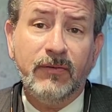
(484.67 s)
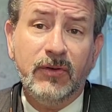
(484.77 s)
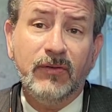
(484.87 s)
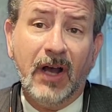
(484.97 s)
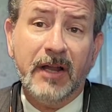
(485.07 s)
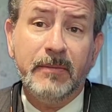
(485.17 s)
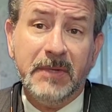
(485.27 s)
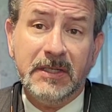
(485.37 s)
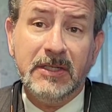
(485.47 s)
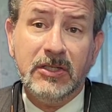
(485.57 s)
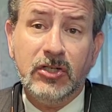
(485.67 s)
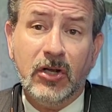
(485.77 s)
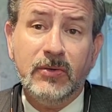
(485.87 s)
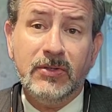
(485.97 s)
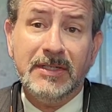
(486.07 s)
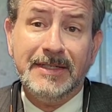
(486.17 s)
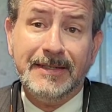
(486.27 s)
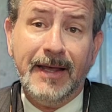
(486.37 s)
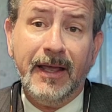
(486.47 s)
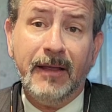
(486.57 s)
You've gotten Mrs. Jones's
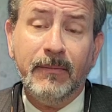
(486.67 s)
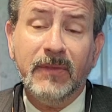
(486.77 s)
name.